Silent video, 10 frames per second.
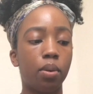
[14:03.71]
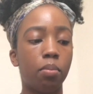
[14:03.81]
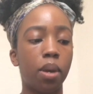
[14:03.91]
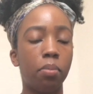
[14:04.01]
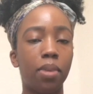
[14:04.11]
it
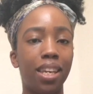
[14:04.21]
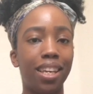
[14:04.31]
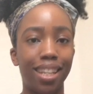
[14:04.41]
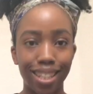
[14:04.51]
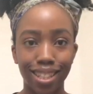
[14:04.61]
would make me
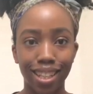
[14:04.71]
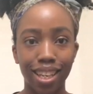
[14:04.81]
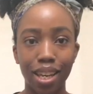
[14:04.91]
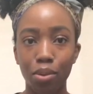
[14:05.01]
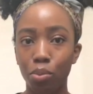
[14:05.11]
easy
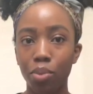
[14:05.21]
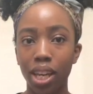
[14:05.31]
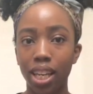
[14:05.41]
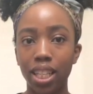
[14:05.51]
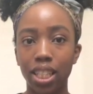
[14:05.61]
it would make
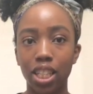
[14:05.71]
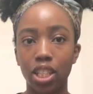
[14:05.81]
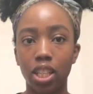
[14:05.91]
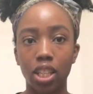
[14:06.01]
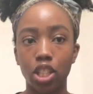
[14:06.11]
it easier
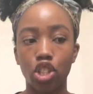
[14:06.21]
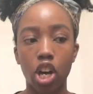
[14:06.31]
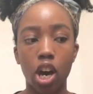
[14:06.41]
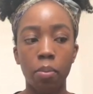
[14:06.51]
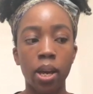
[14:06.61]
to get a
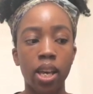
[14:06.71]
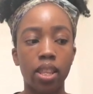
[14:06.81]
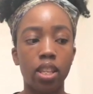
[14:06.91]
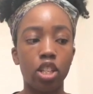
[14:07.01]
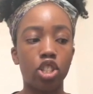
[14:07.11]
job
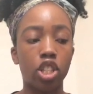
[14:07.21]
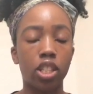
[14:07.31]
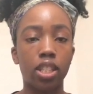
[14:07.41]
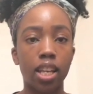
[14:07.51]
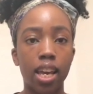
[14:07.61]
than to
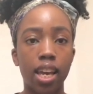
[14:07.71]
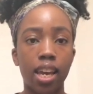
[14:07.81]
just say